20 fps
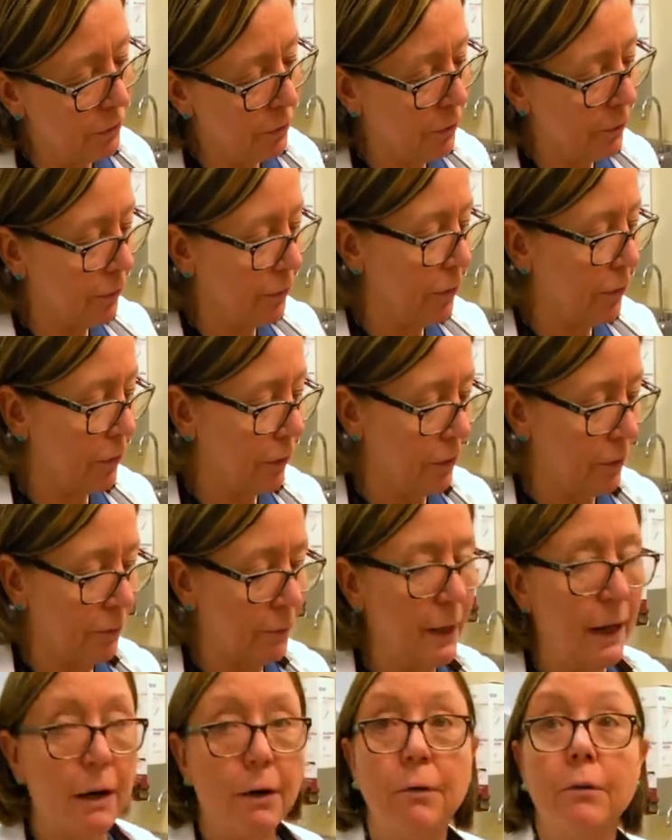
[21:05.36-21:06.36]
She's looking
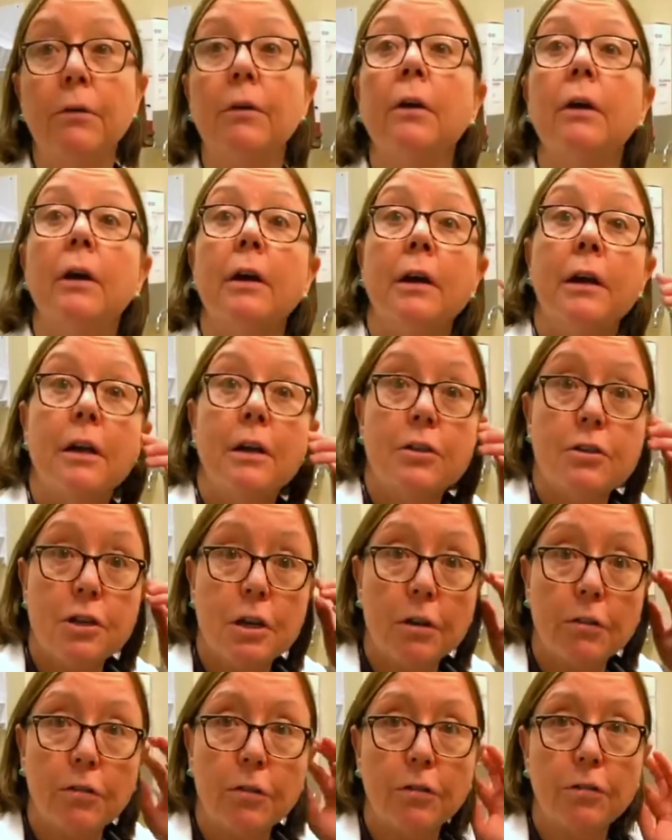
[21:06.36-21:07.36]
around.
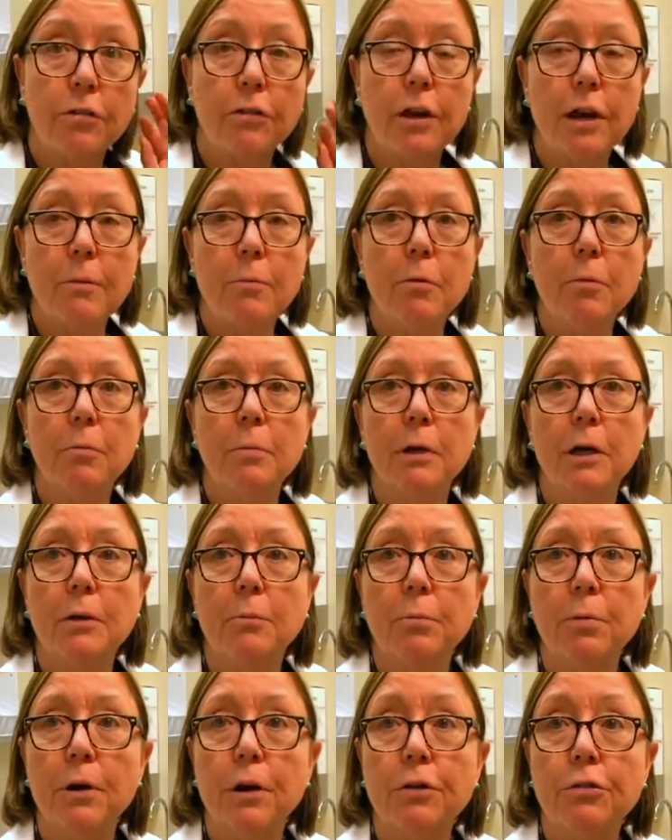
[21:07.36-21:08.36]
She has a stable
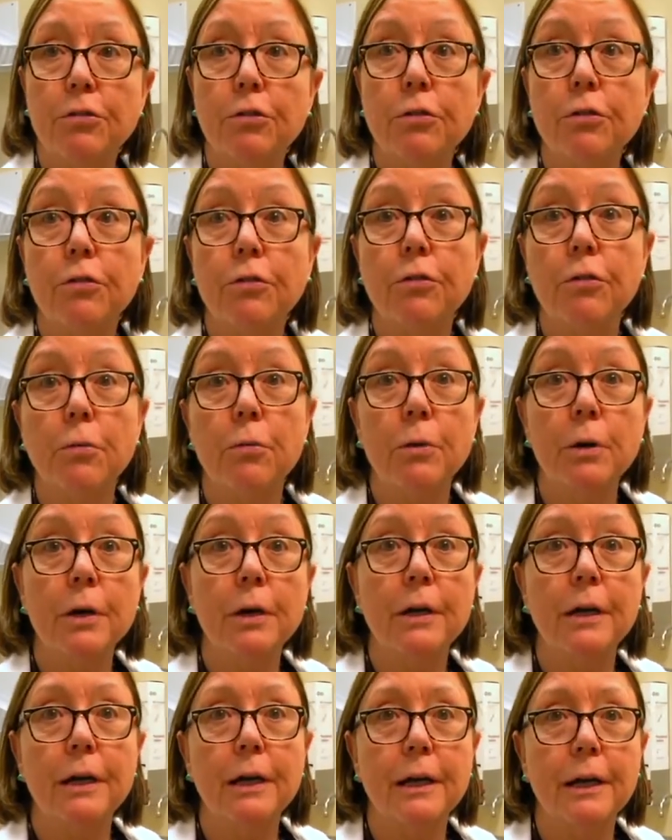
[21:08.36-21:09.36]
blood pressure, so we're
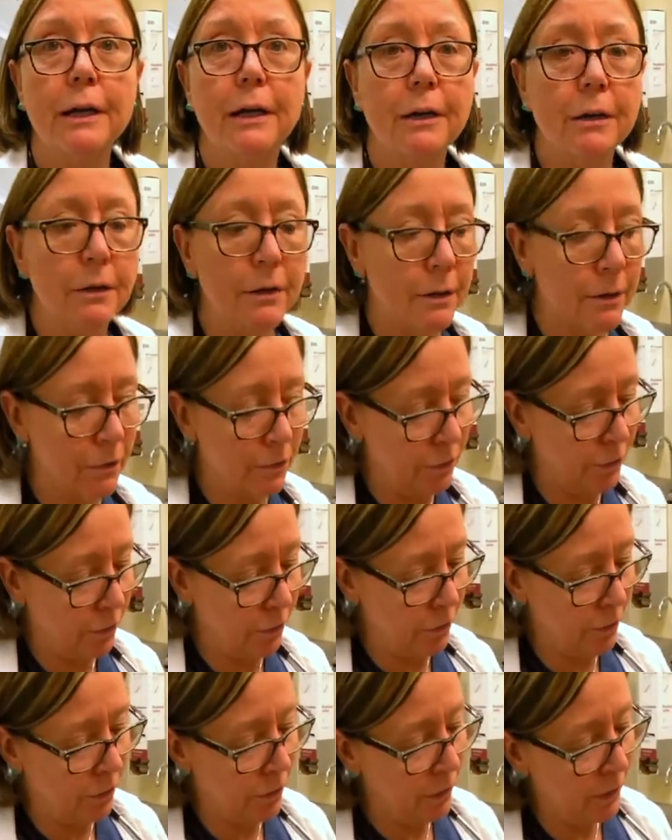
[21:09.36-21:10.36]
going to get in to
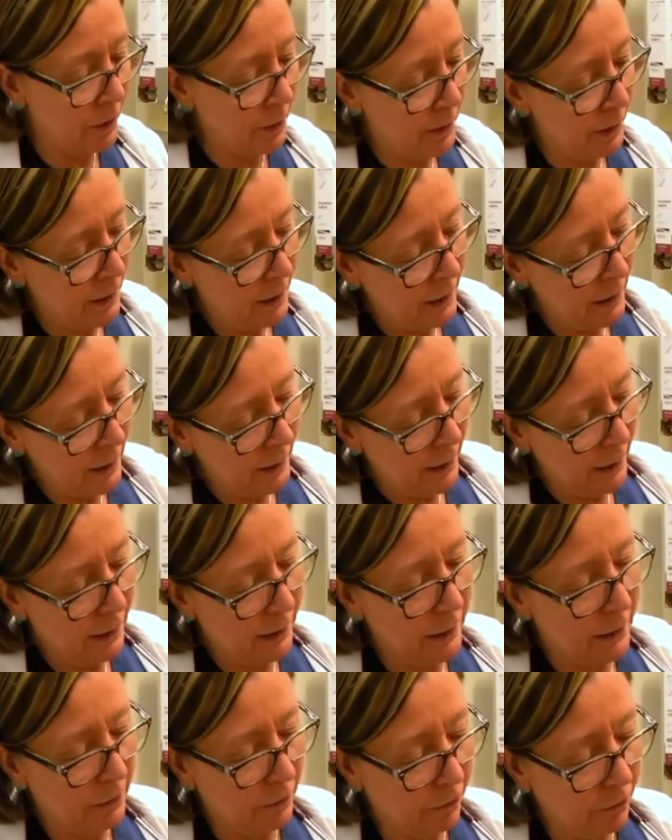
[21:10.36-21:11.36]
her
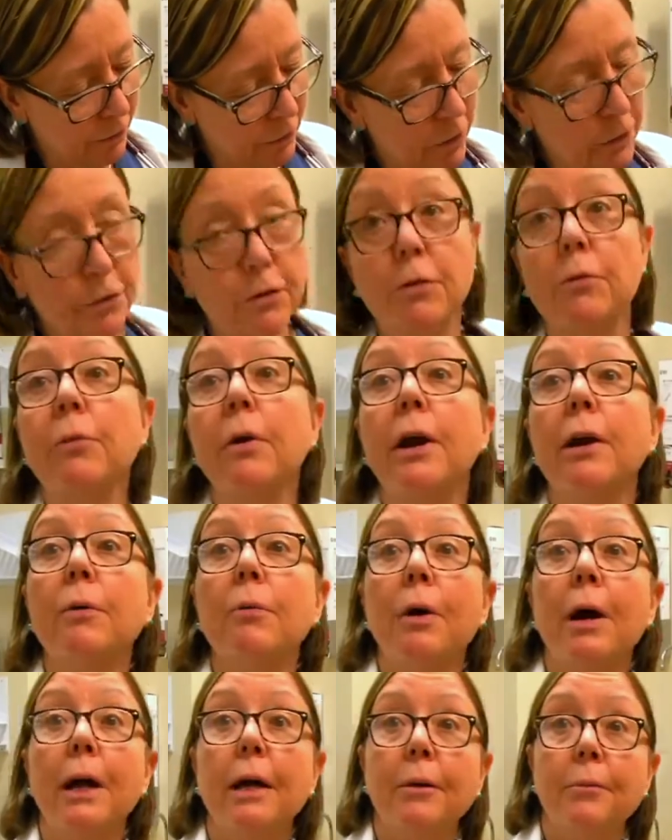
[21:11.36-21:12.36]
and get started right
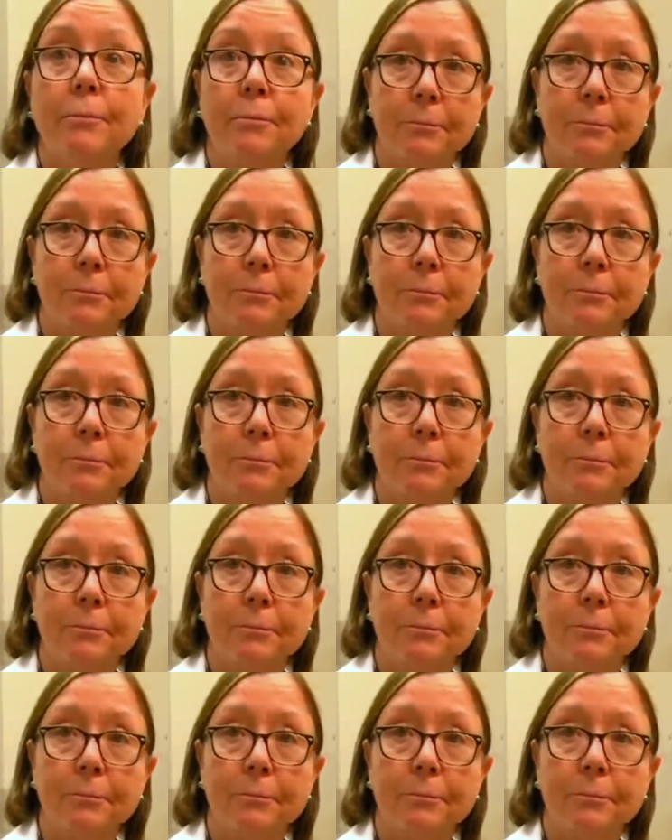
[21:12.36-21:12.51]
away.